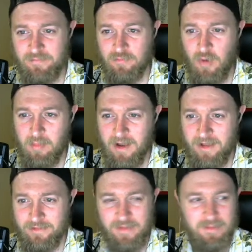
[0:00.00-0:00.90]

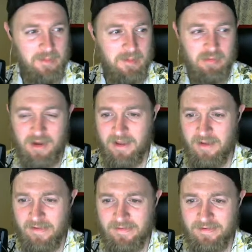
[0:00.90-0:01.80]
robots, right? That might be bright.
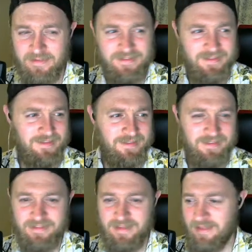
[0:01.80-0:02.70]

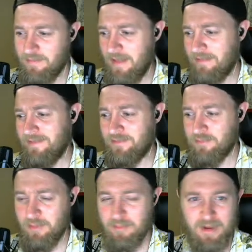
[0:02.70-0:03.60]
Yeah, that's
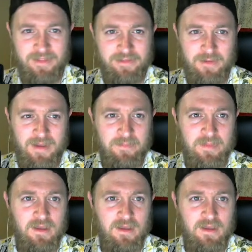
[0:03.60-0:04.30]
really bright. That's okay.